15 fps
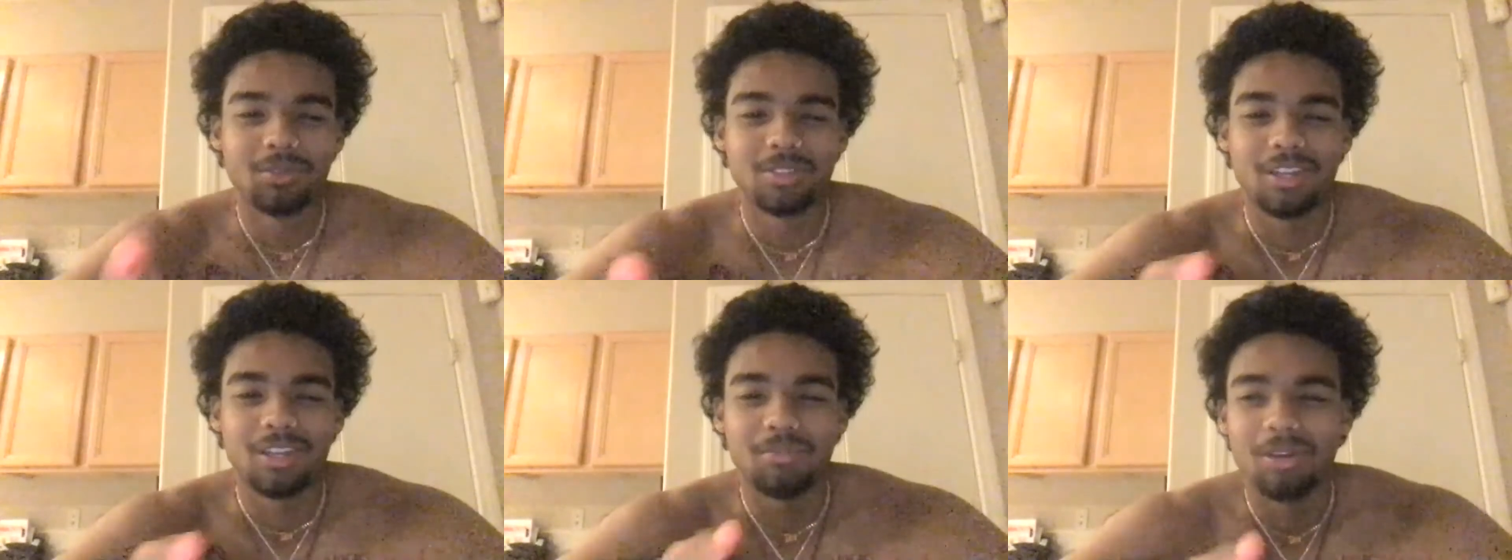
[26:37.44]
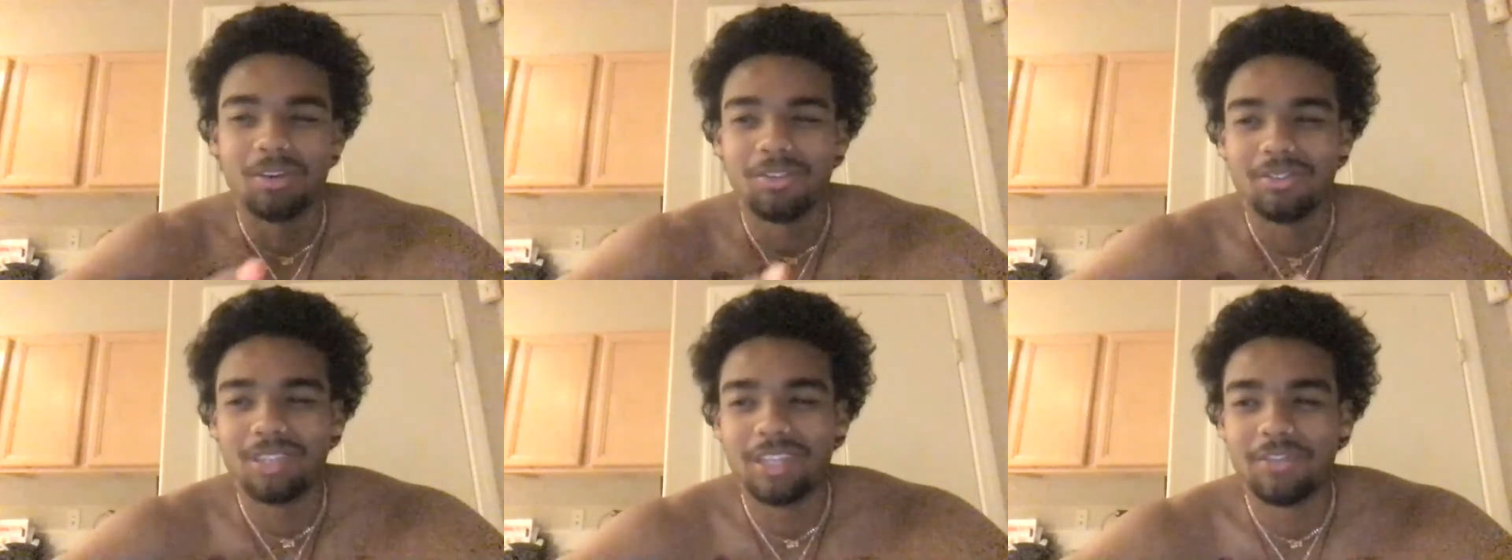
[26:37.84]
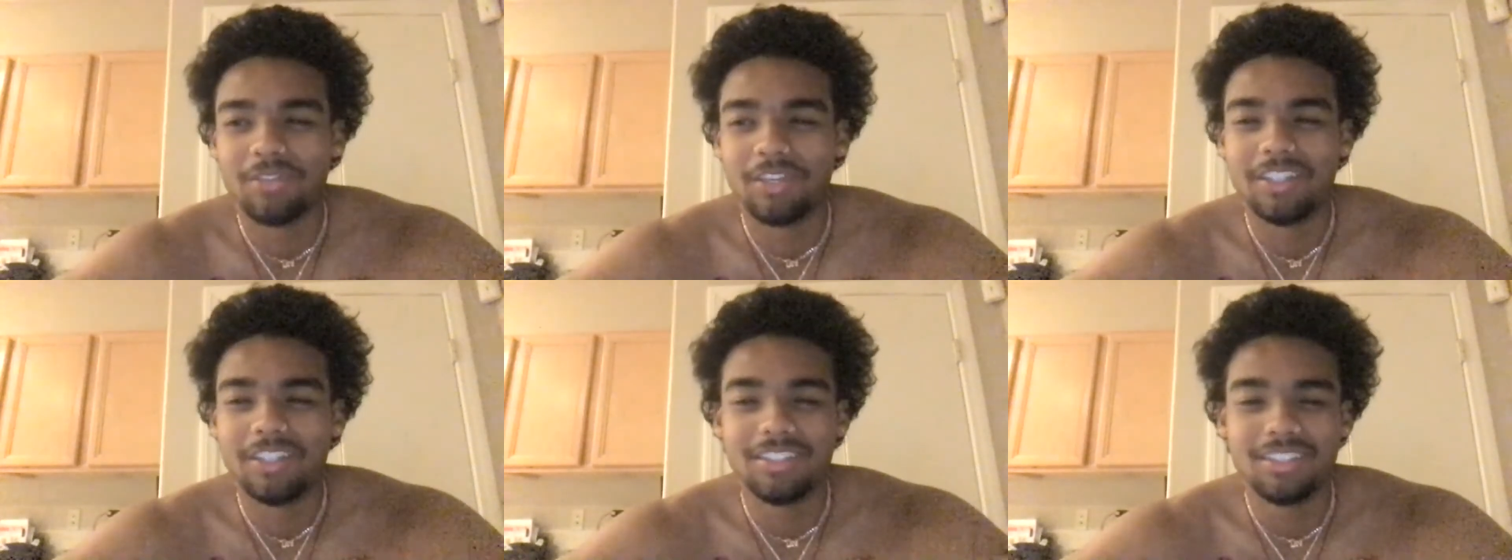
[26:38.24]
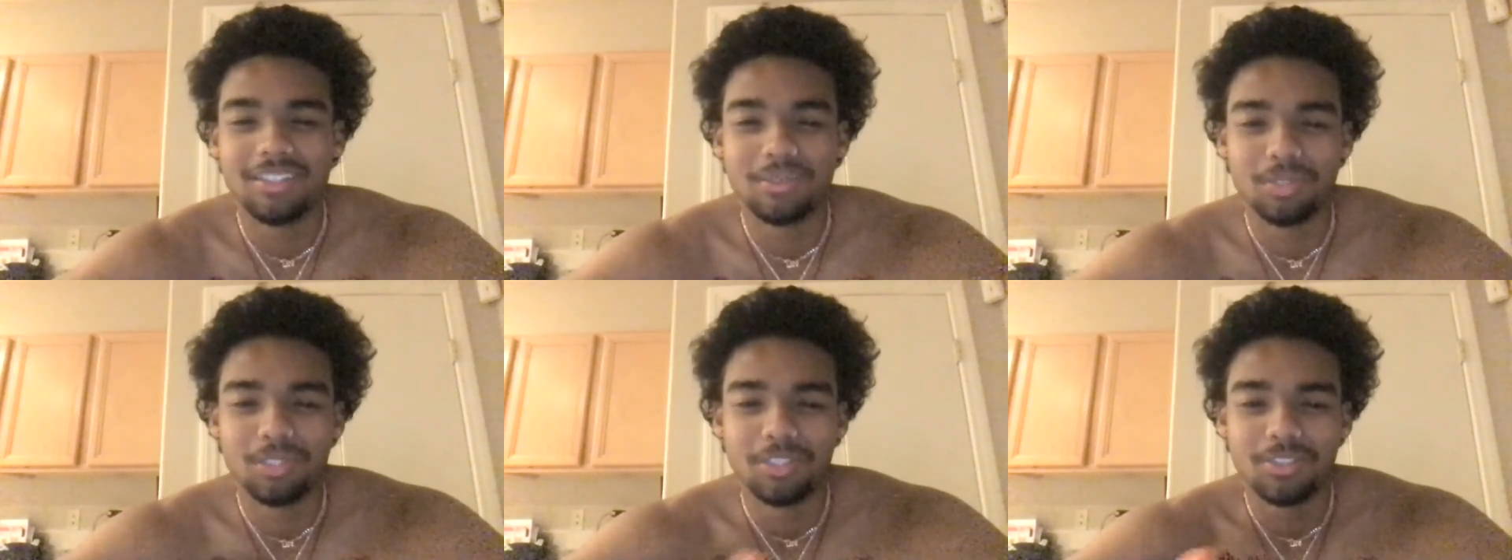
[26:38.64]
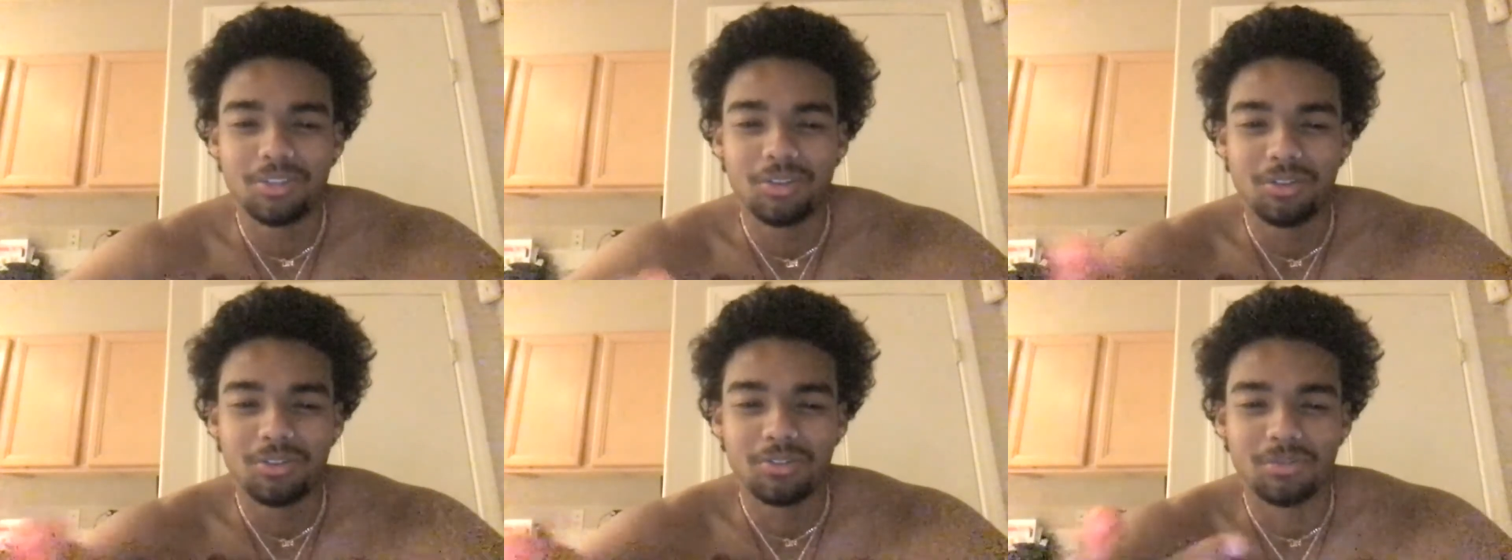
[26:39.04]
was like, bro, if anything, we
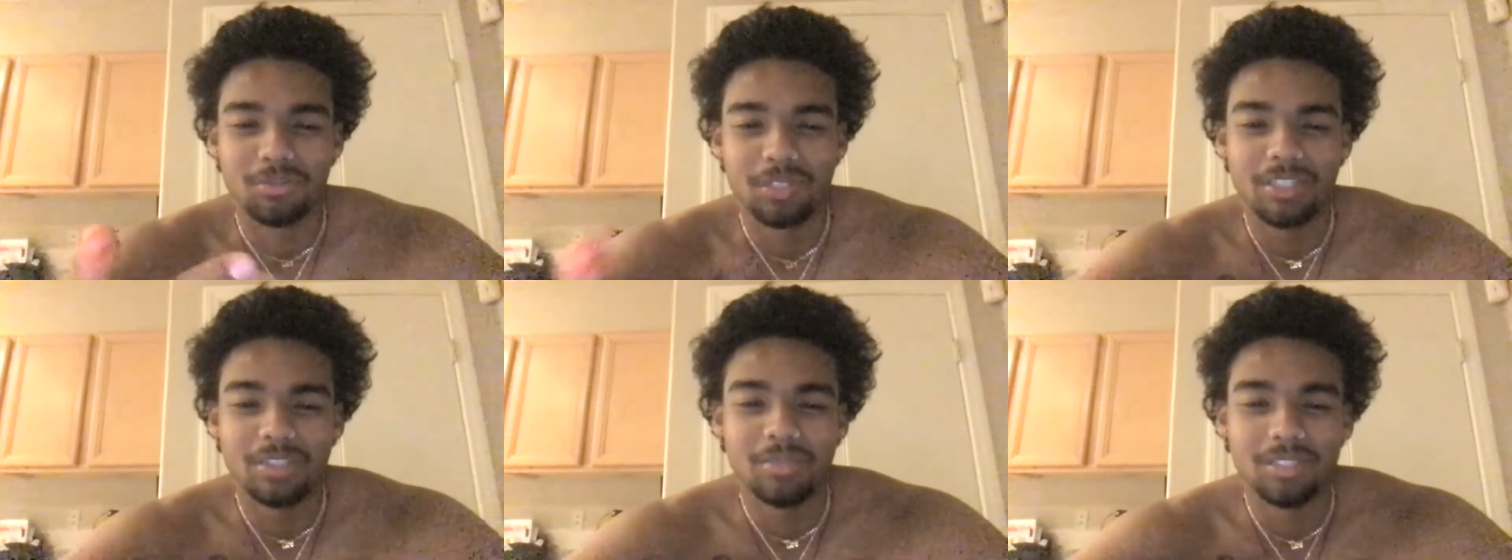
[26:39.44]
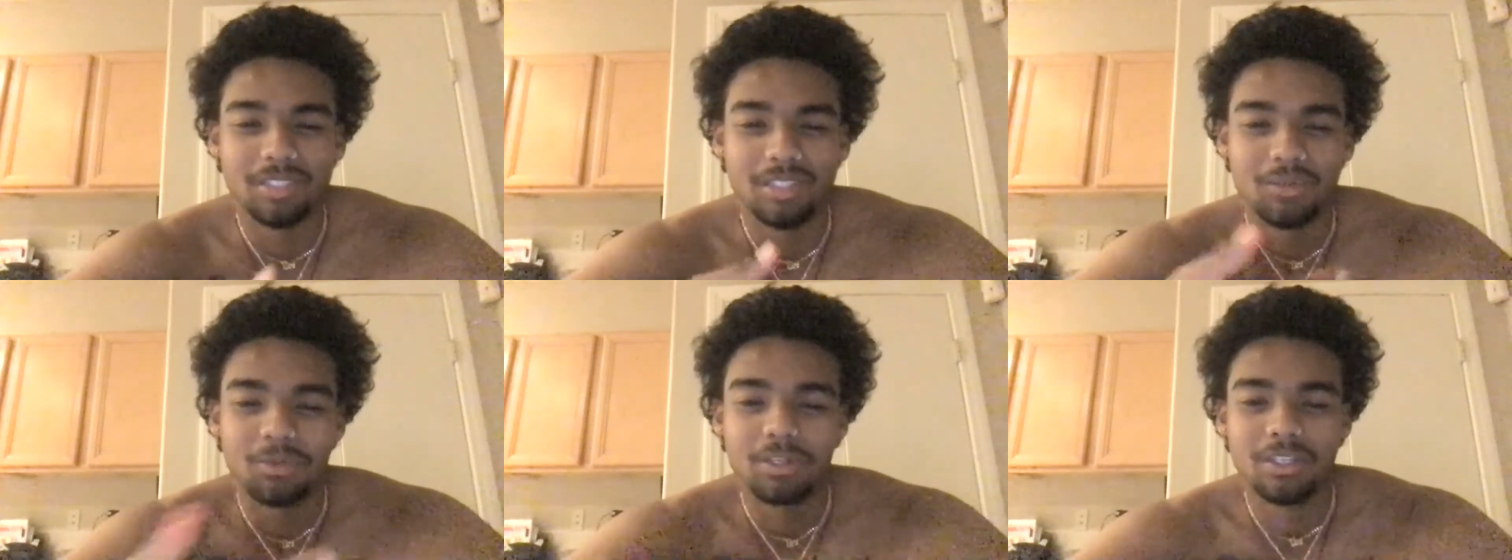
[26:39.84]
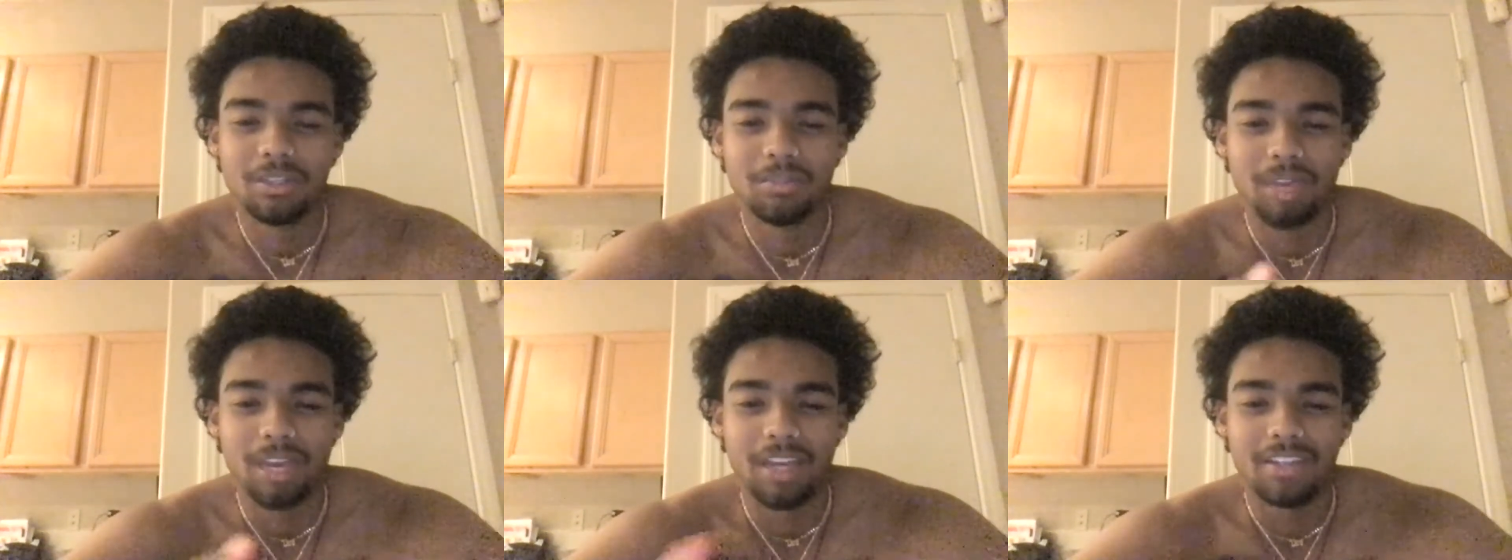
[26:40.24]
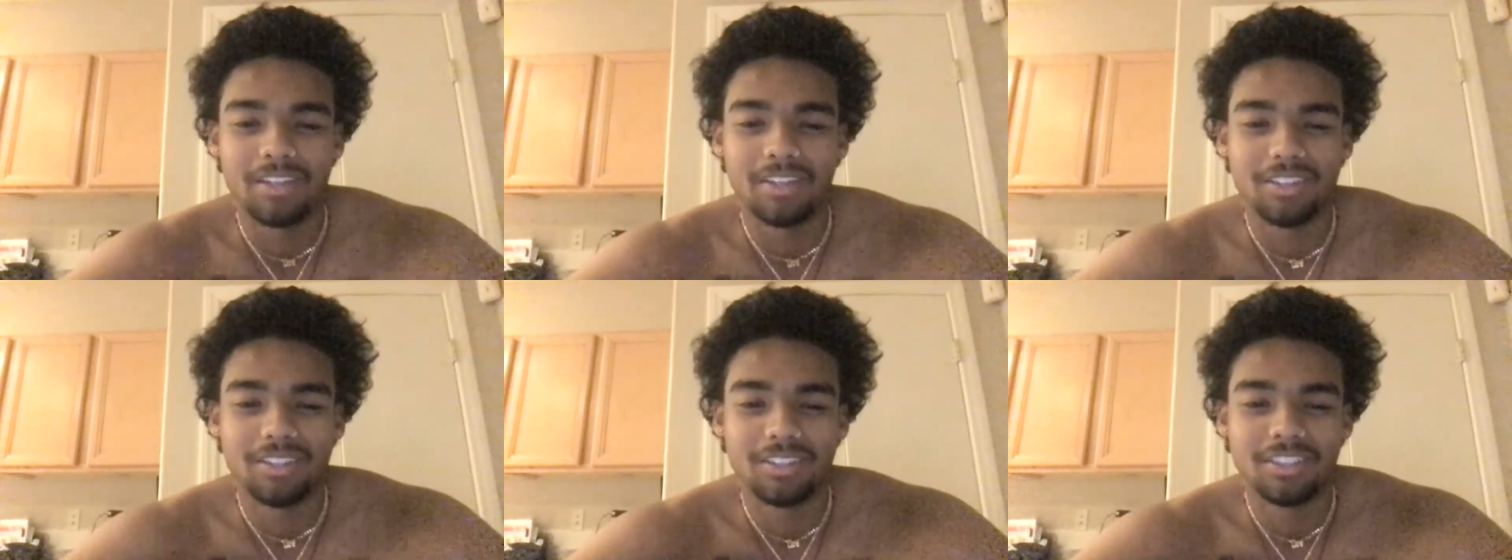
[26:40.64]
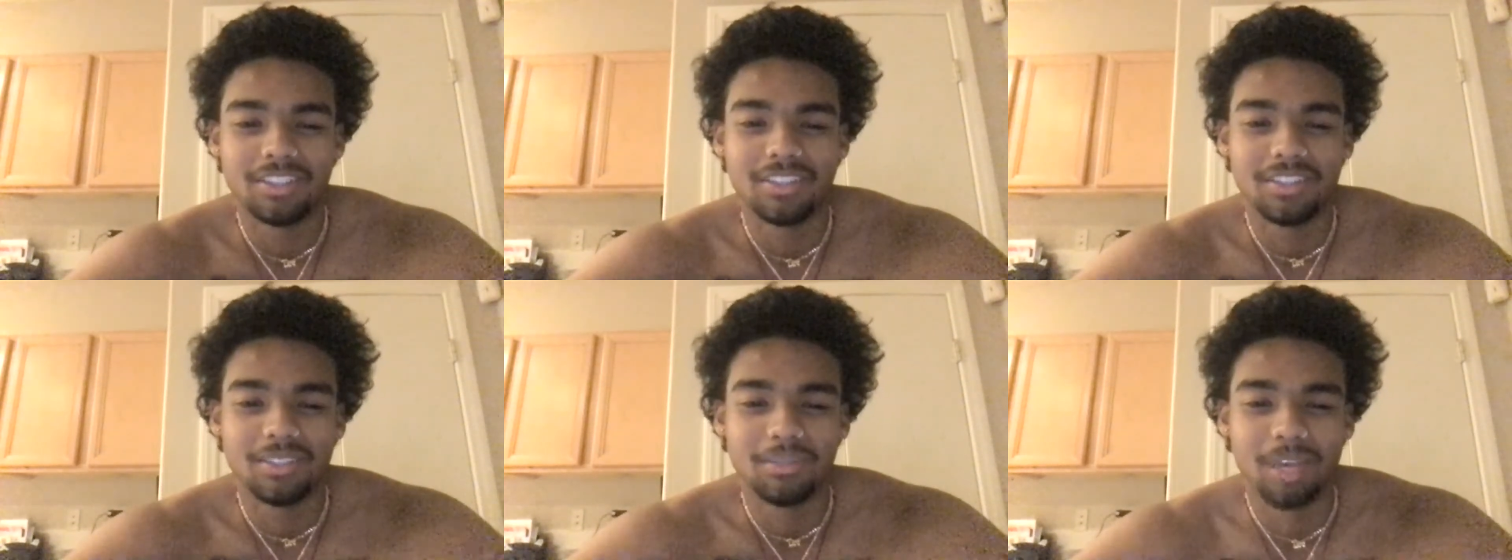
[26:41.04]
stole it from them, and then we're getting mad that they're
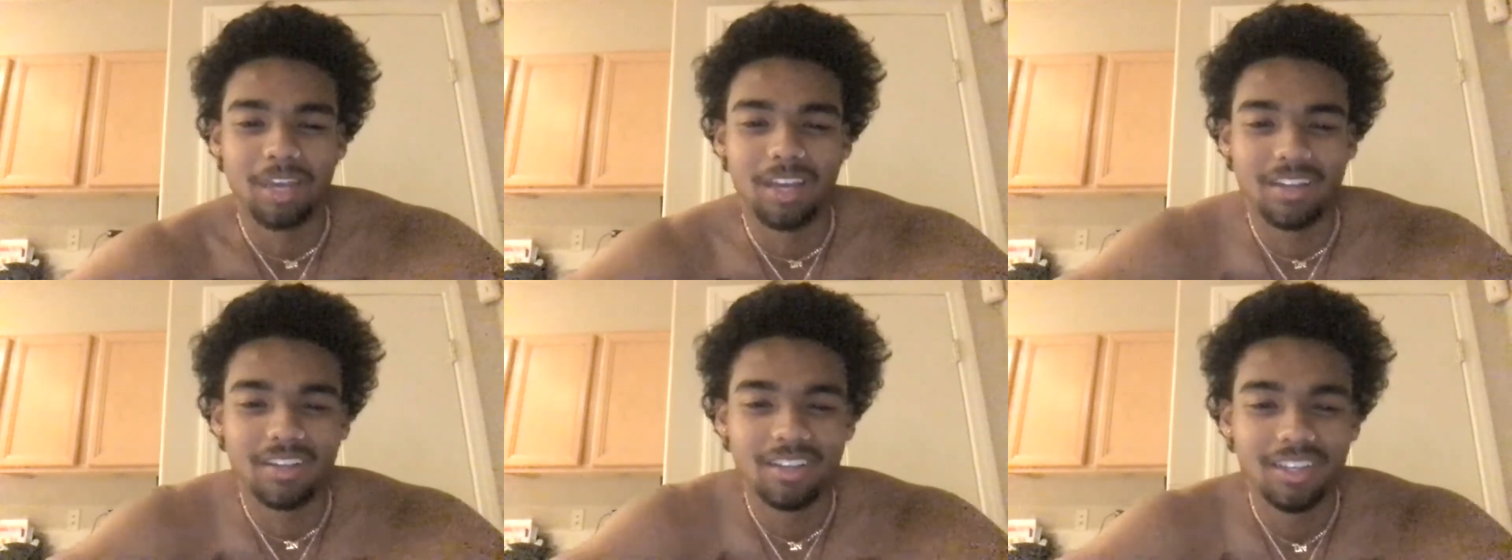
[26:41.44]
stealing it back.